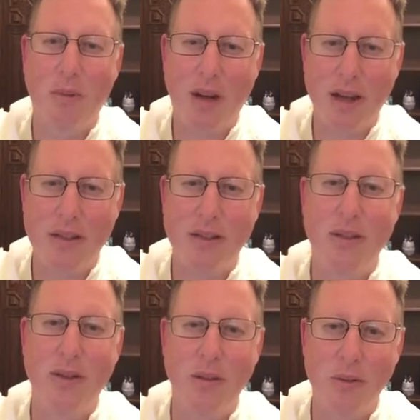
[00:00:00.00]

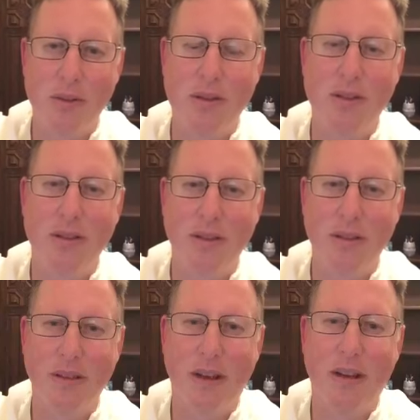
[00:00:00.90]
Prostitutes
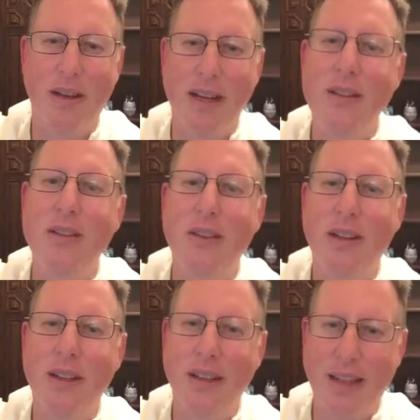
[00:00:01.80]
are
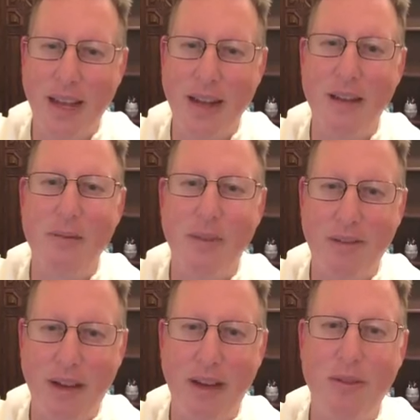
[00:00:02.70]
entering the kingdom
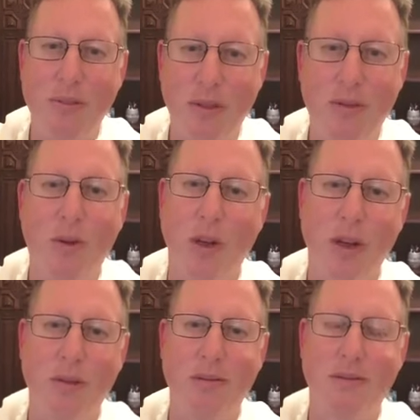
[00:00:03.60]
of heaven before
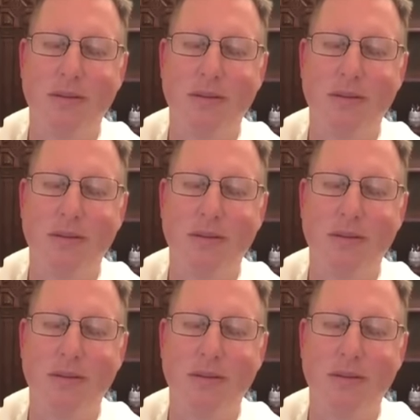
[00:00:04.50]
you.